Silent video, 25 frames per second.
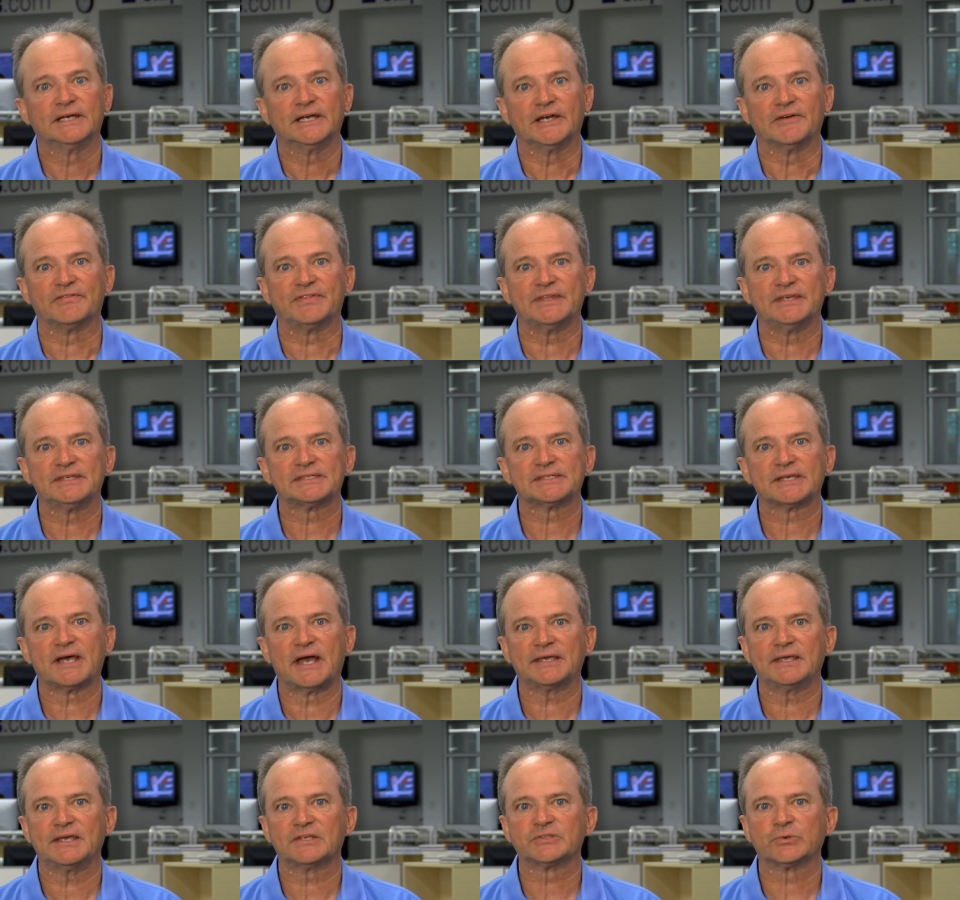If these
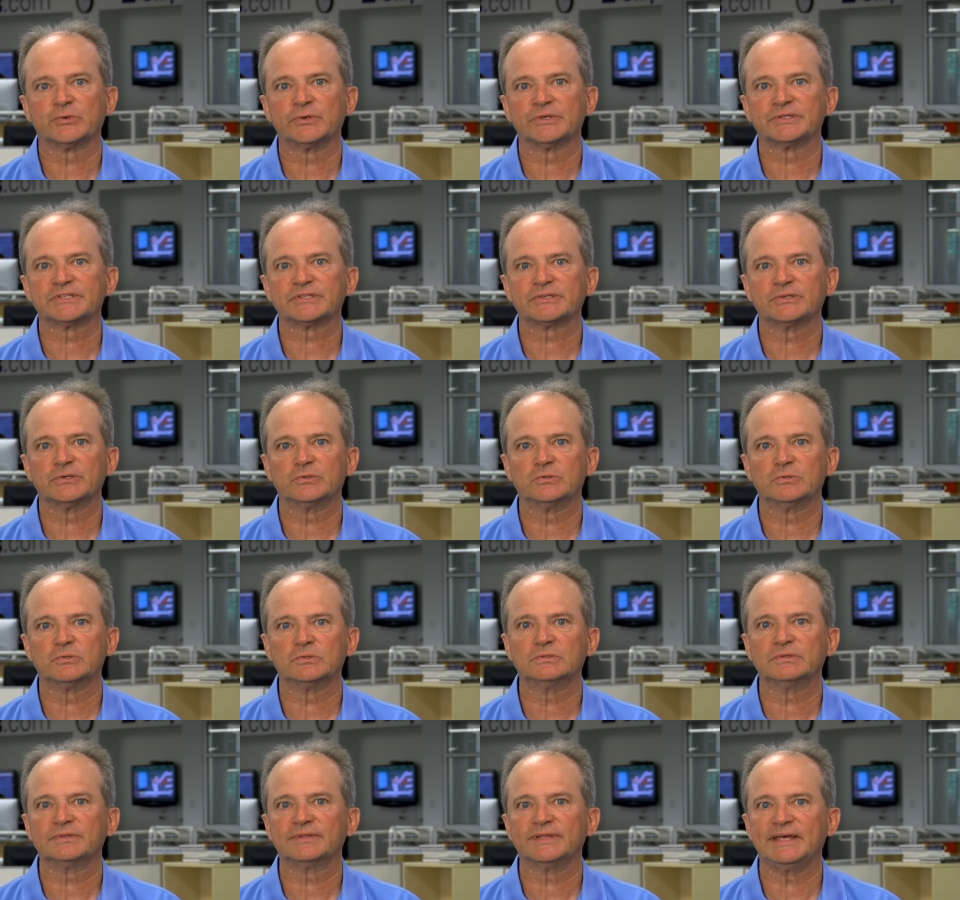psychics were in
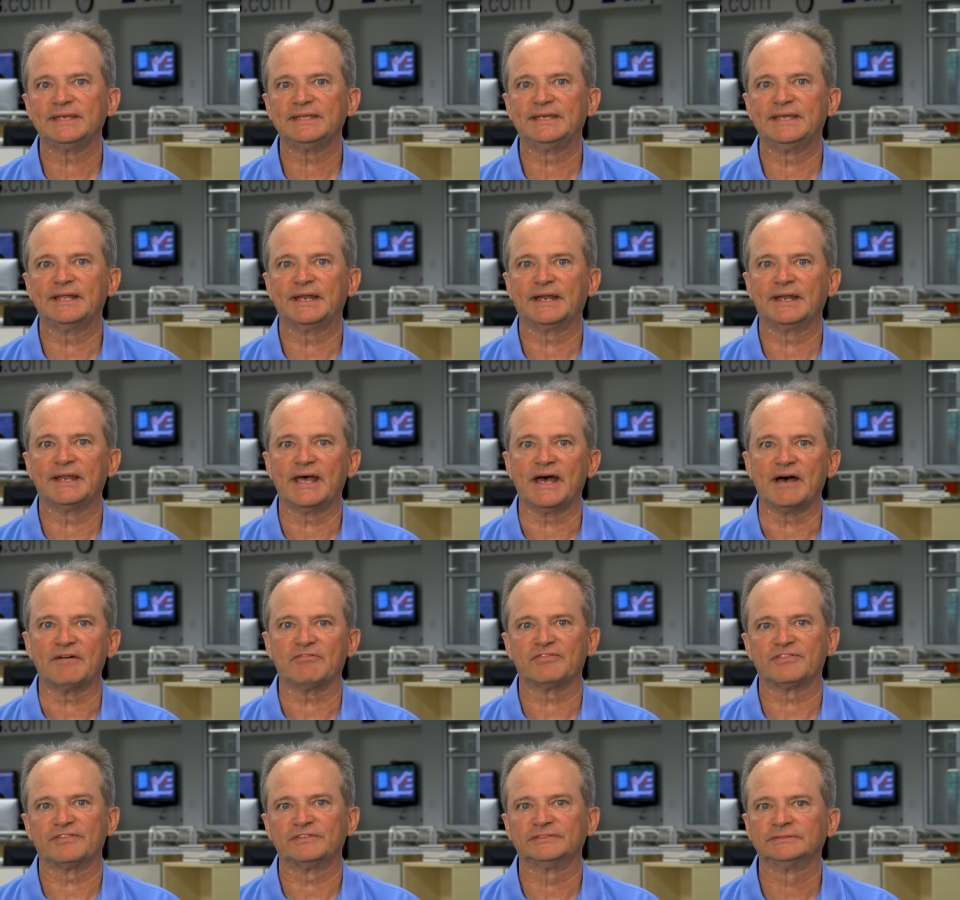school, they'd get an
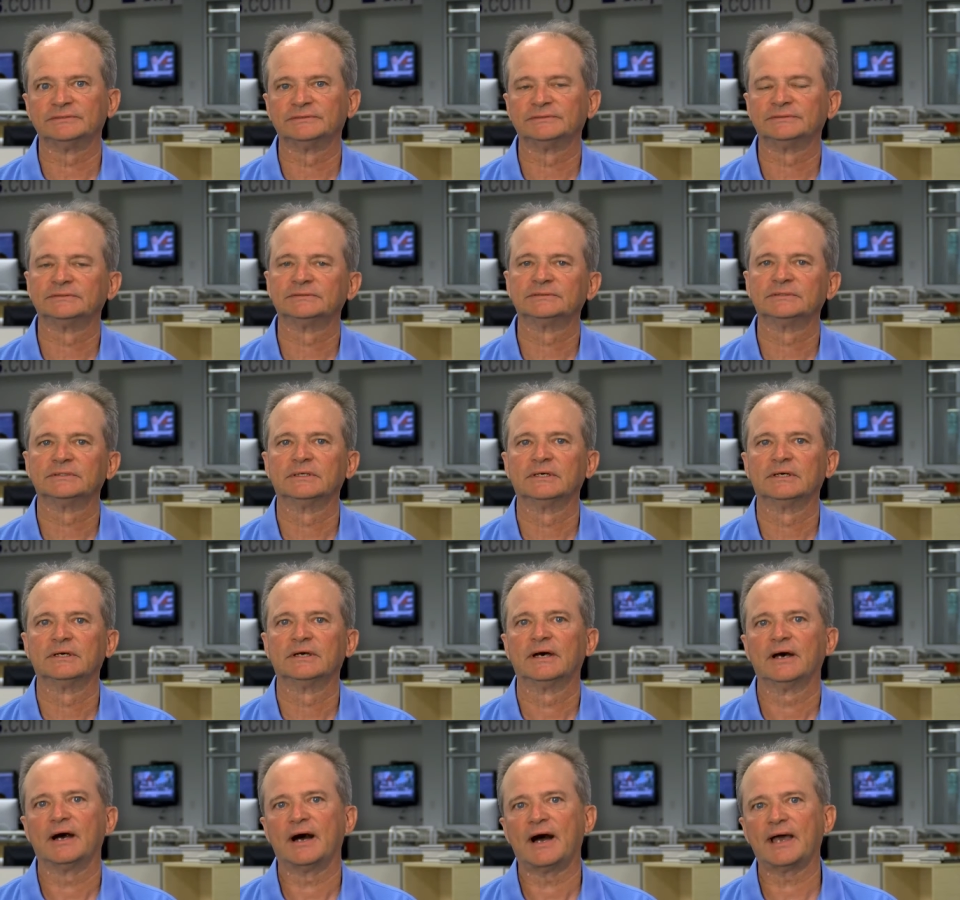F.
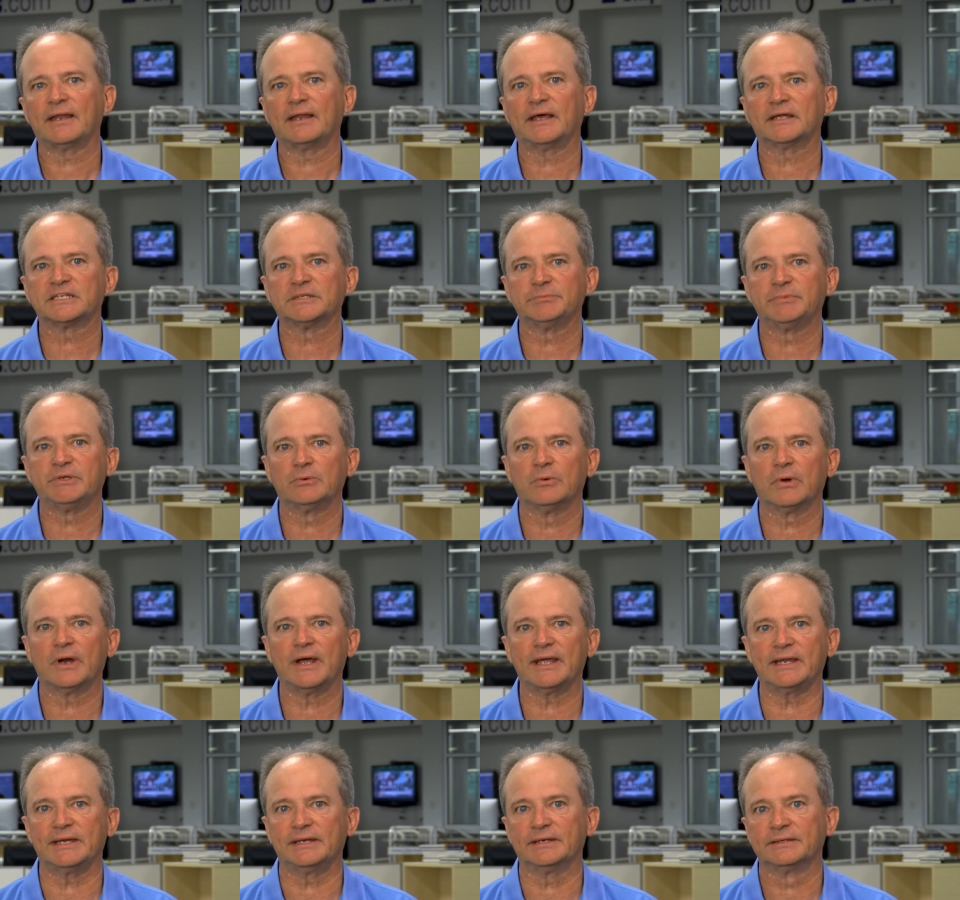I like to be
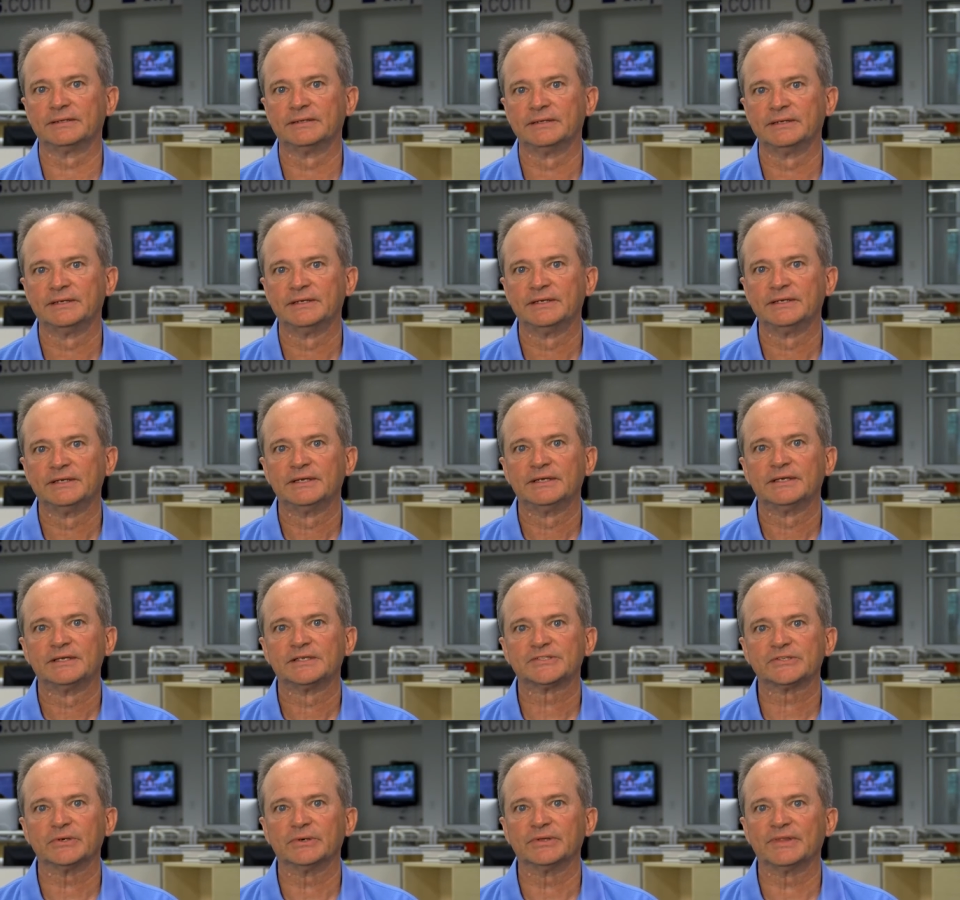right.
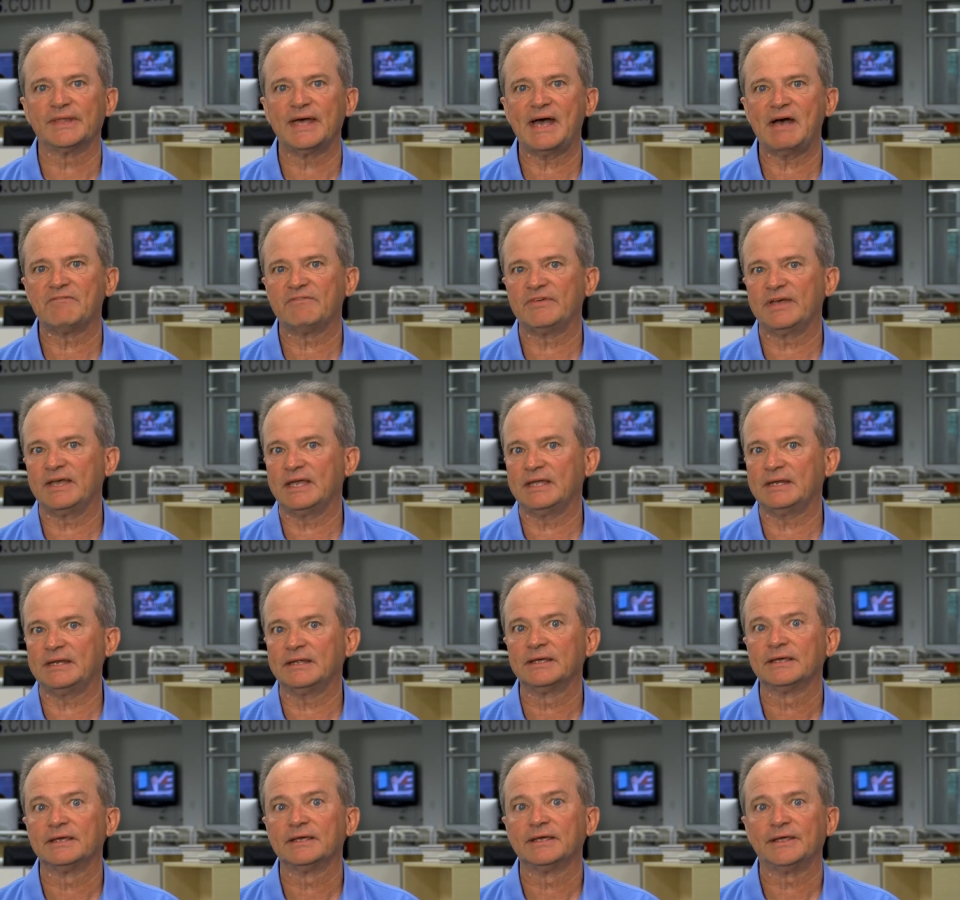So in that
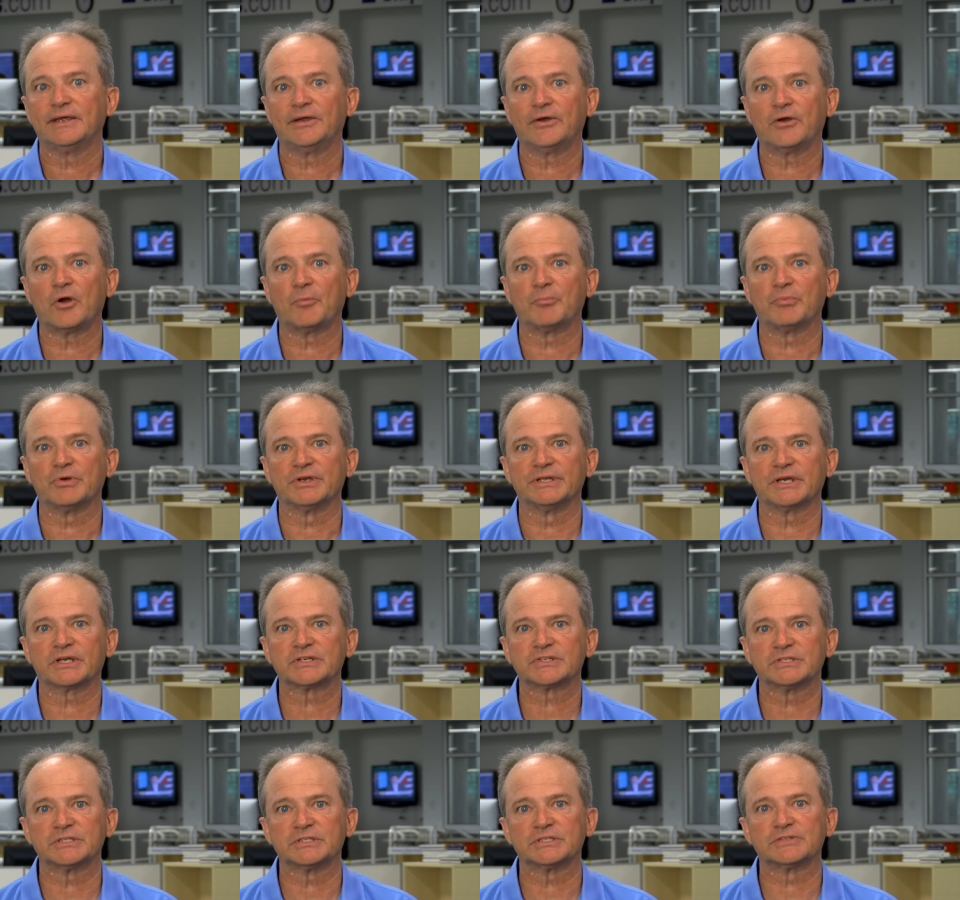vein, here are
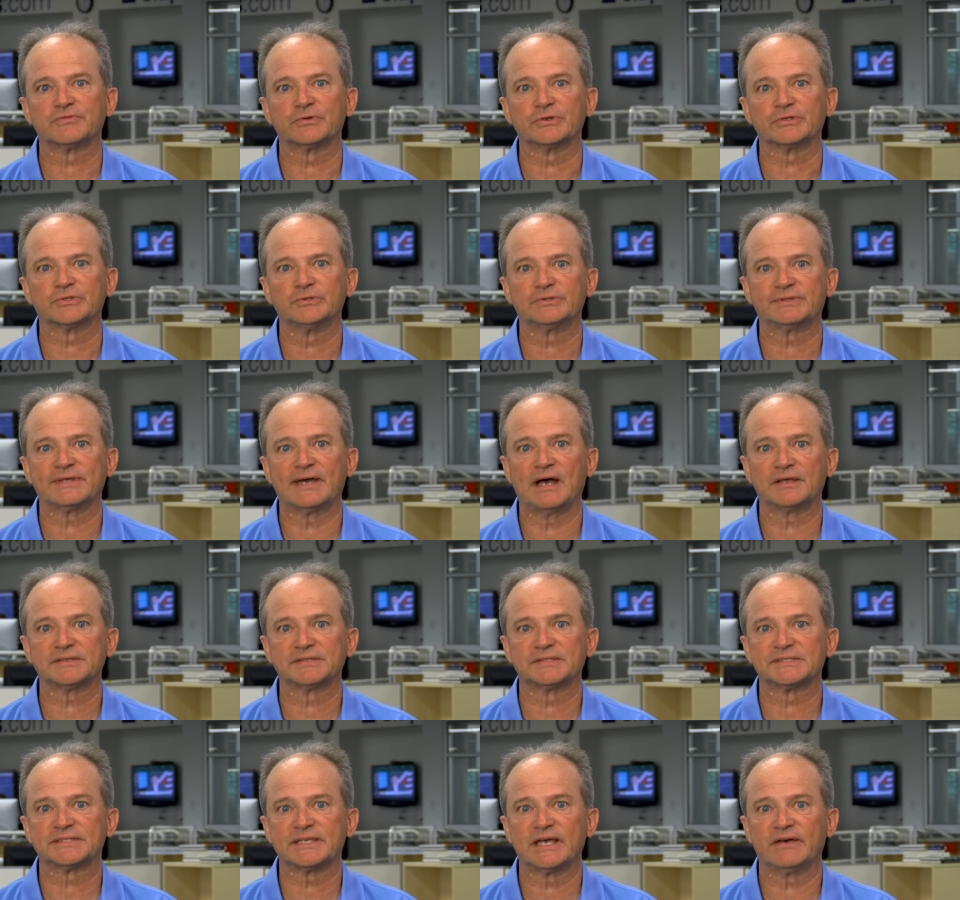predictions for
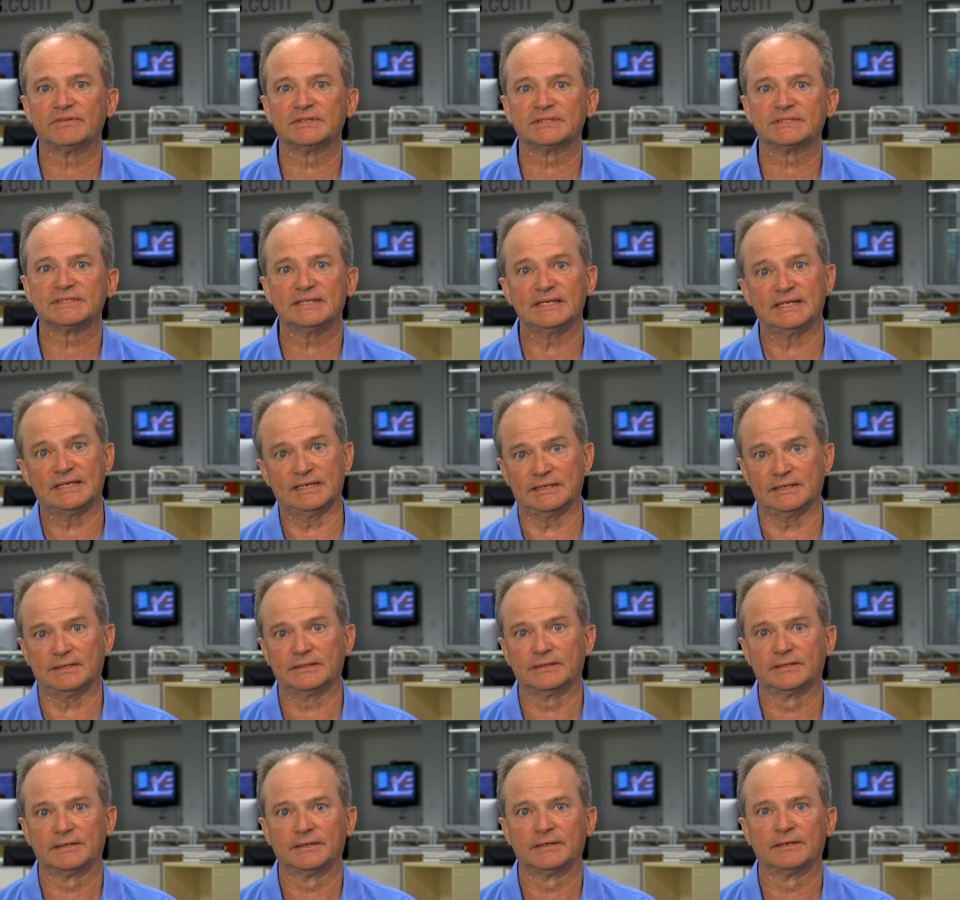2017.